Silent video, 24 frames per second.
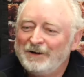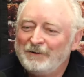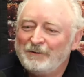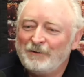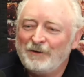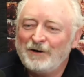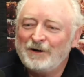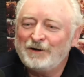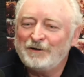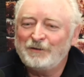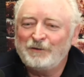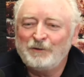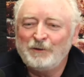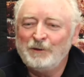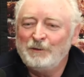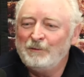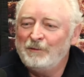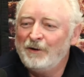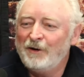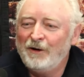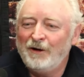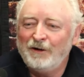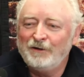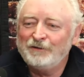walking through a
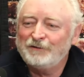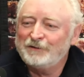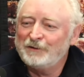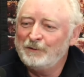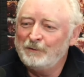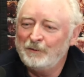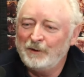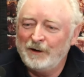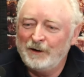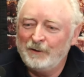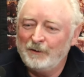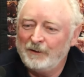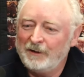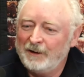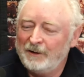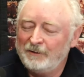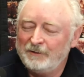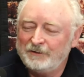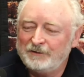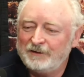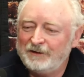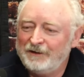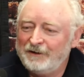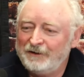mall somewhere when I
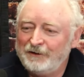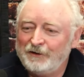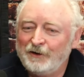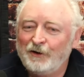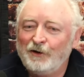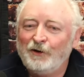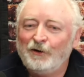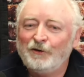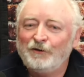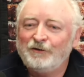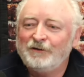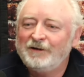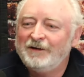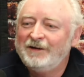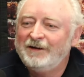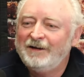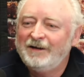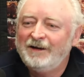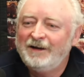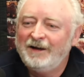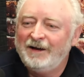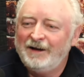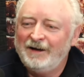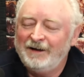was an adult,
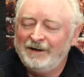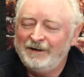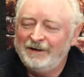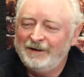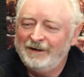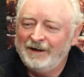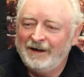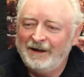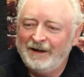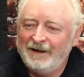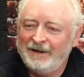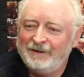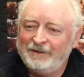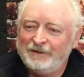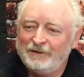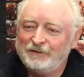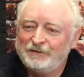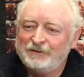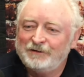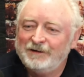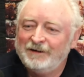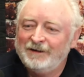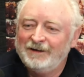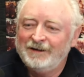and I had
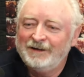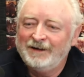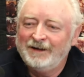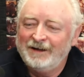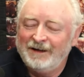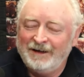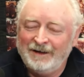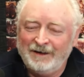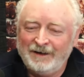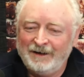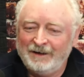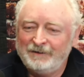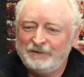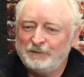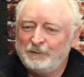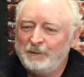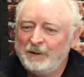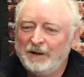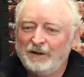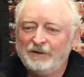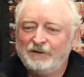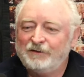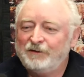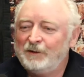this, and I
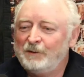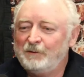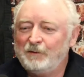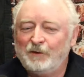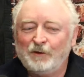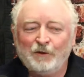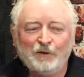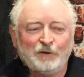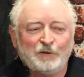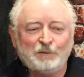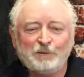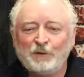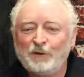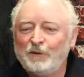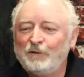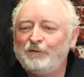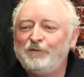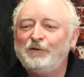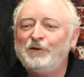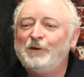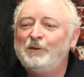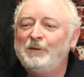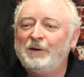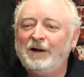smelled some girl's
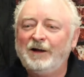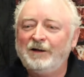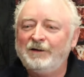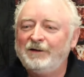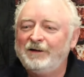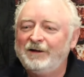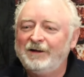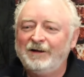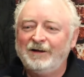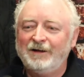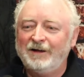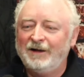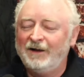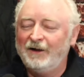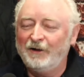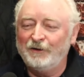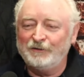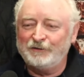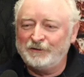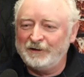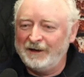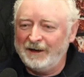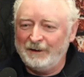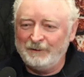perfume, and I yeah. all
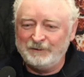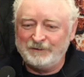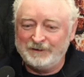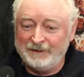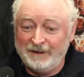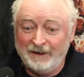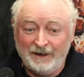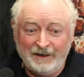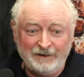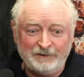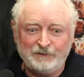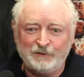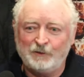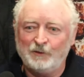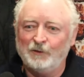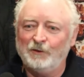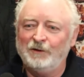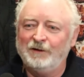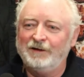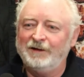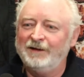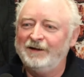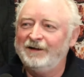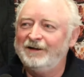of a sudden I was in high school
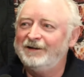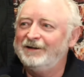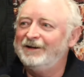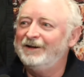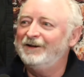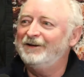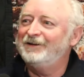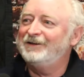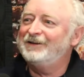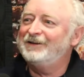again. You know, yeah,